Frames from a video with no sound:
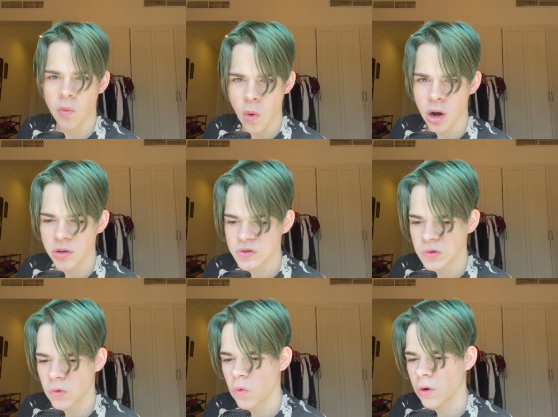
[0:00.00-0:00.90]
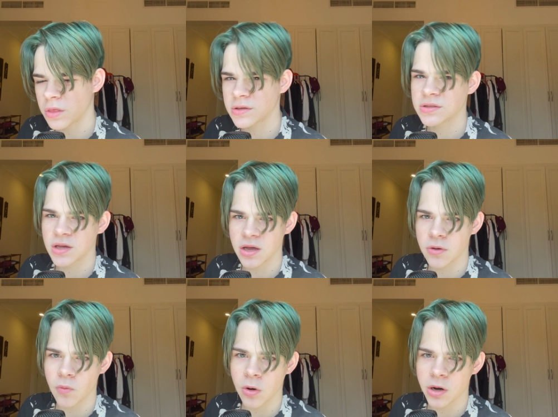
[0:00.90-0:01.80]
worst or the second
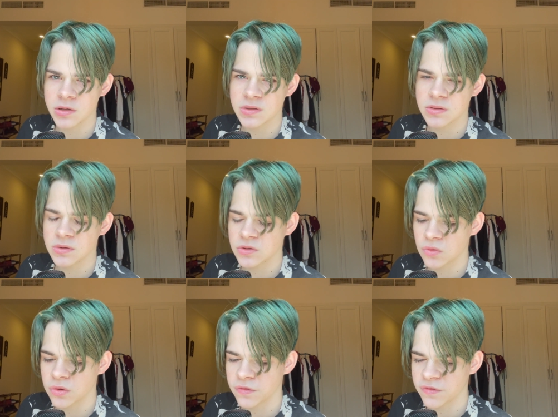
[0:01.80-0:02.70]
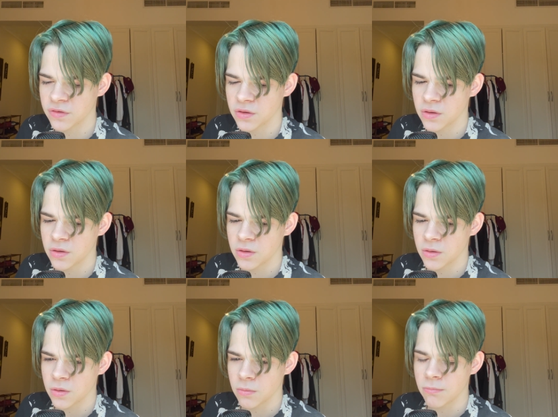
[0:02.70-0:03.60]
worst sort of
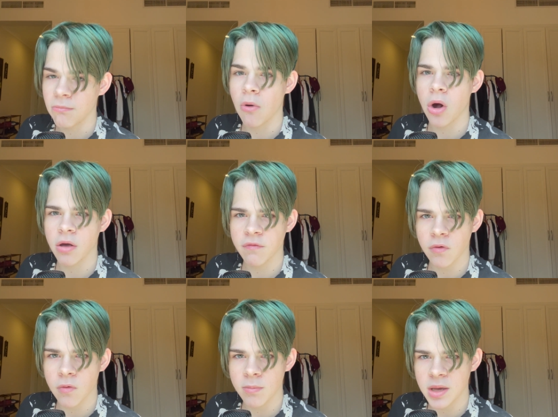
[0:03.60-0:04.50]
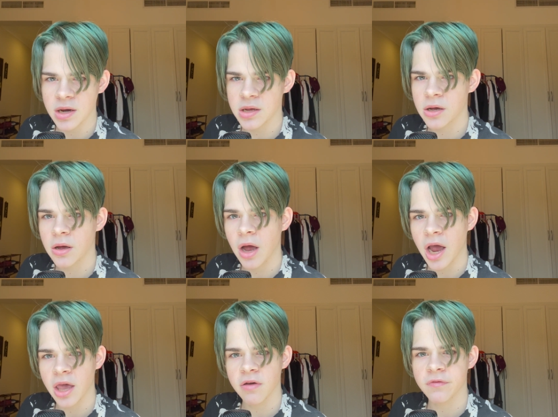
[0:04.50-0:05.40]
all media
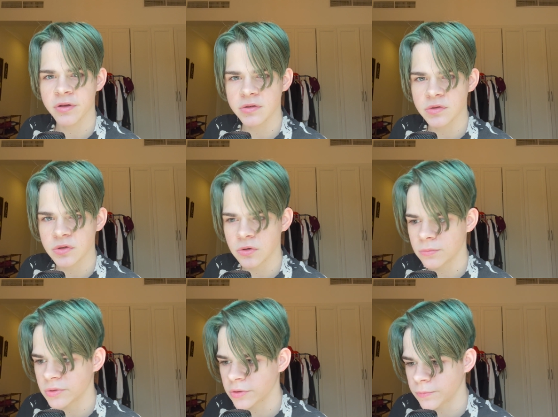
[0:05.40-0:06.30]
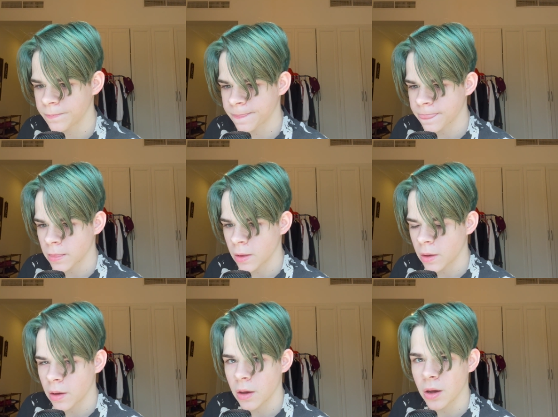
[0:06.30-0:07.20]
I have consumed.
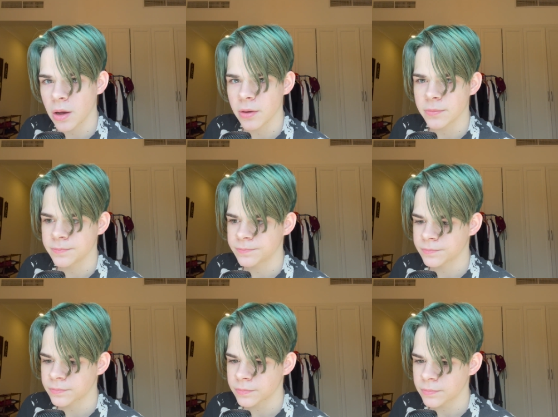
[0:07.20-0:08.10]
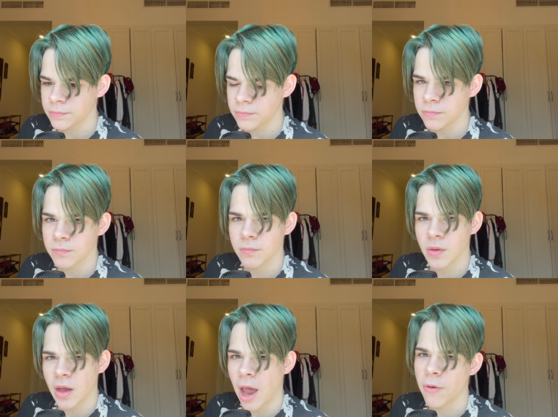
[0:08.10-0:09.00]
Um,
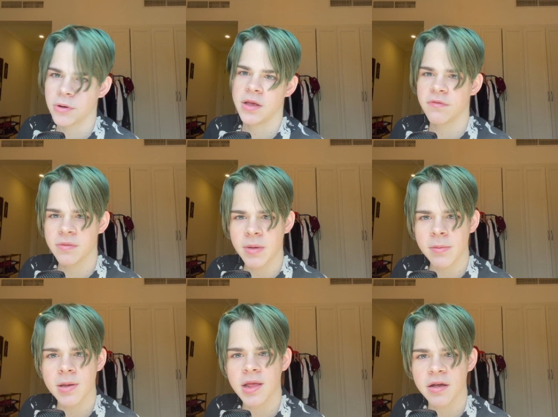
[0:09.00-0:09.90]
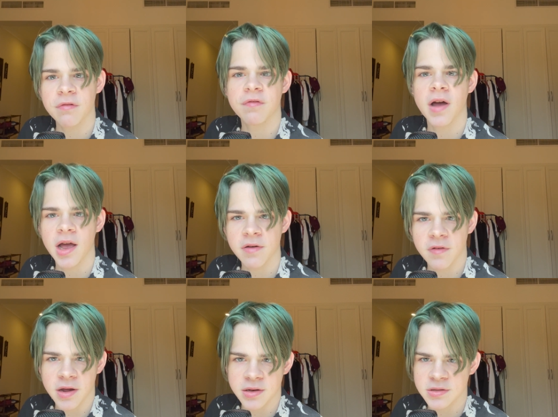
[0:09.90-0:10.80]
I would give it maybe like a 5
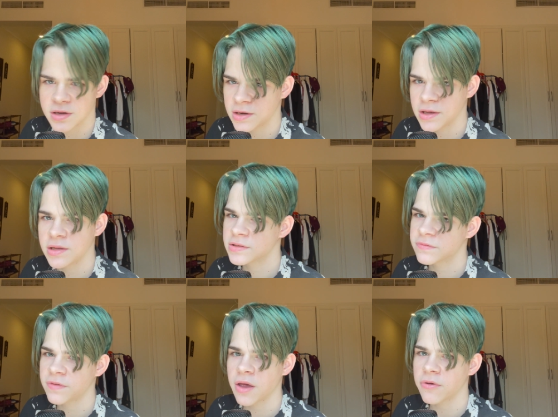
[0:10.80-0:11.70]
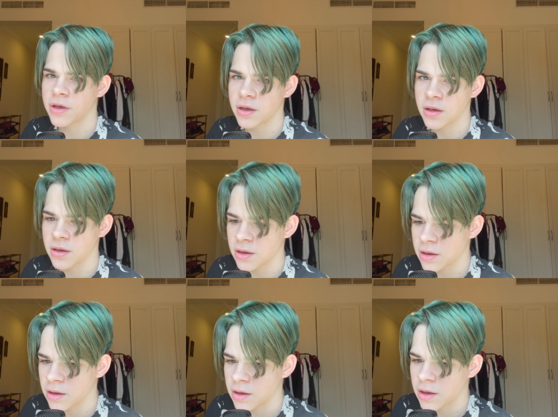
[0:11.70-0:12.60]
out of 10. It's very
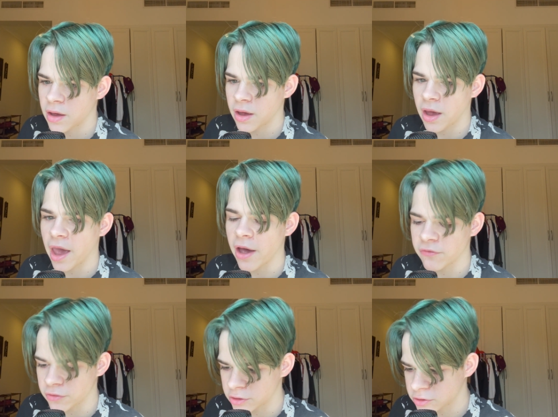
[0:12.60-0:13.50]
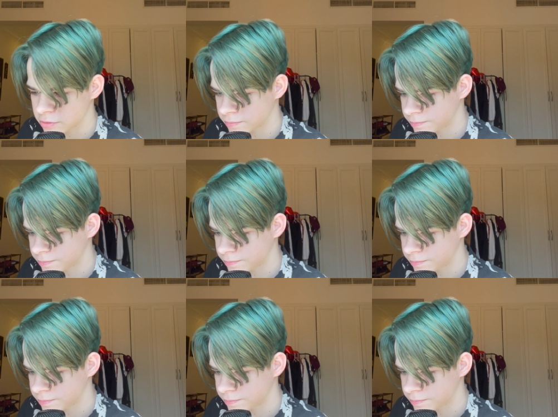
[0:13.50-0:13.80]
average.